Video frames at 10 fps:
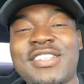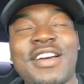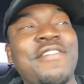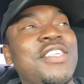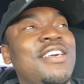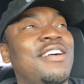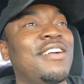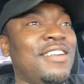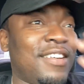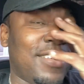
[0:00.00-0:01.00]
of the
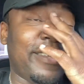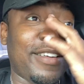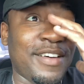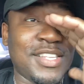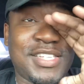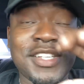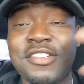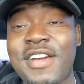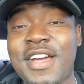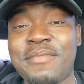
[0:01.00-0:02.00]
uh, of the test
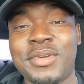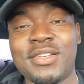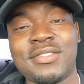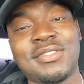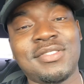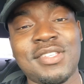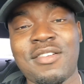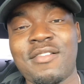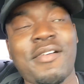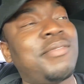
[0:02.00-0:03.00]
drive, but you
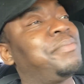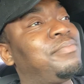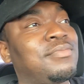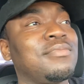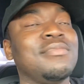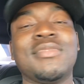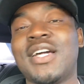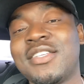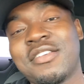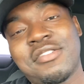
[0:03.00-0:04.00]
know,
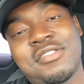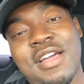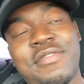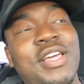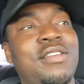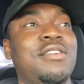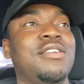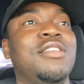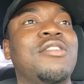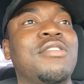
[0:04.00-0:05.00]
I started driving. I
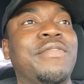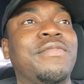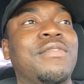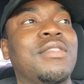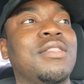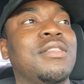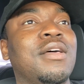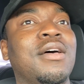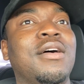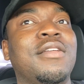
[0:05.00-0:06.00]
didn't know if
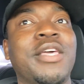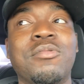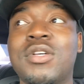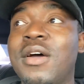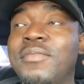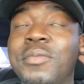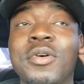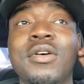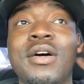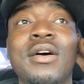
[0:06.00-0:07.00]
uh, they were
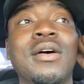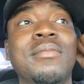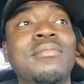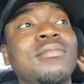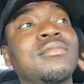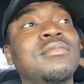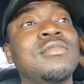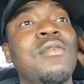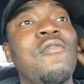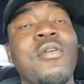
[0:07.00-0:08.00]
comfortable um,
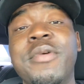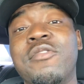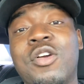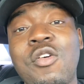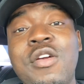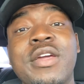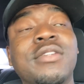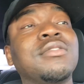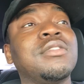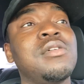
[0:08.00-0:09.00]
for me recording.
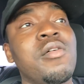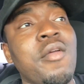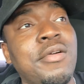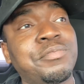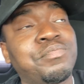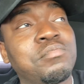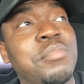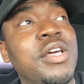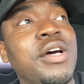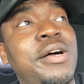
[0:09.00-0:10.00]

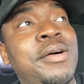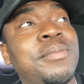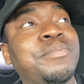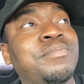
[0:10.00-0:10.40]
But um,